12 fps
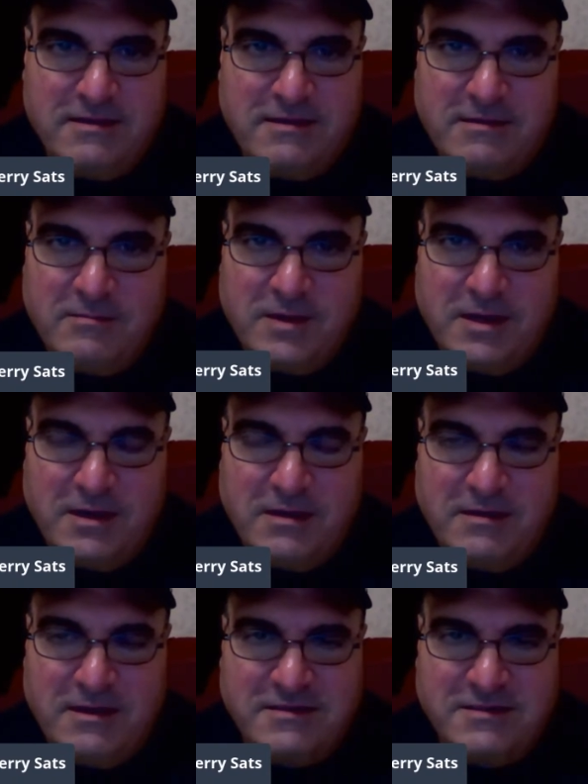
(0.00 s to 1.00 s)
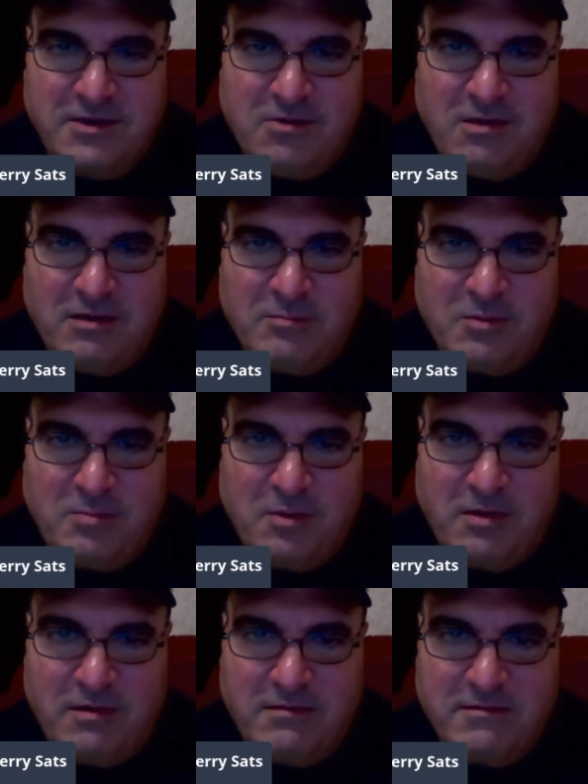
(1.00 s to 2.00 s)
Oh man, that's the horrible
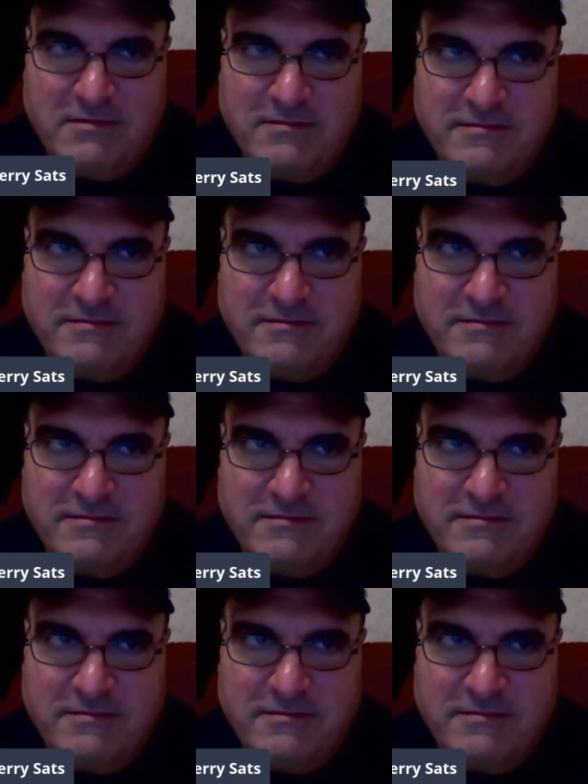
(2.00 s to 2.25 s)
part.